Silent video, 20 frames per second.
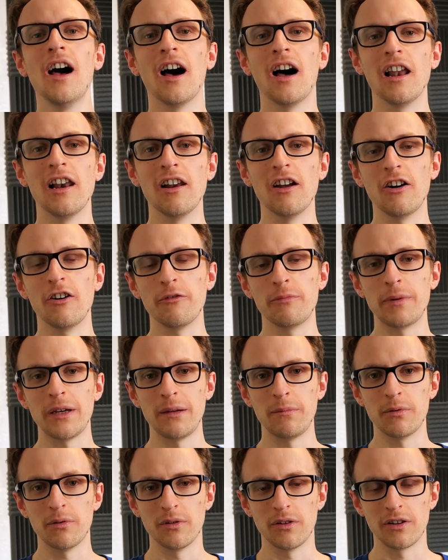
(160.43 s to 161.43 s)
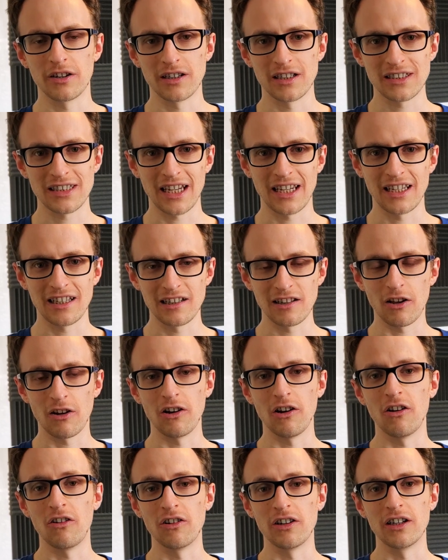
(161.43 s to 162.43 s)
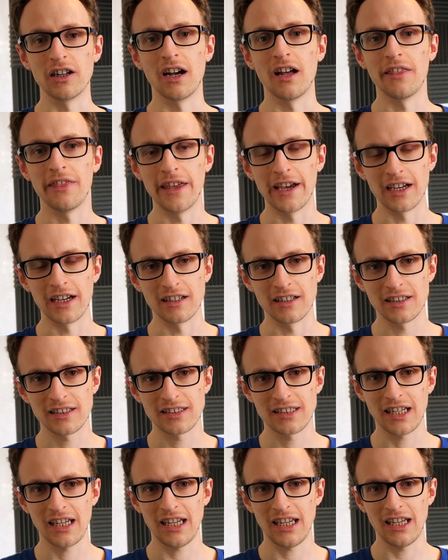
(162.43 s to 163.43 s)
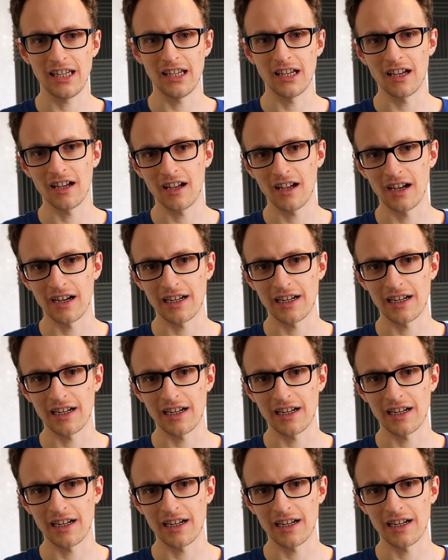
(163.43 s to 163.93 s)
a lot of people are going to take a lot longer they're going to see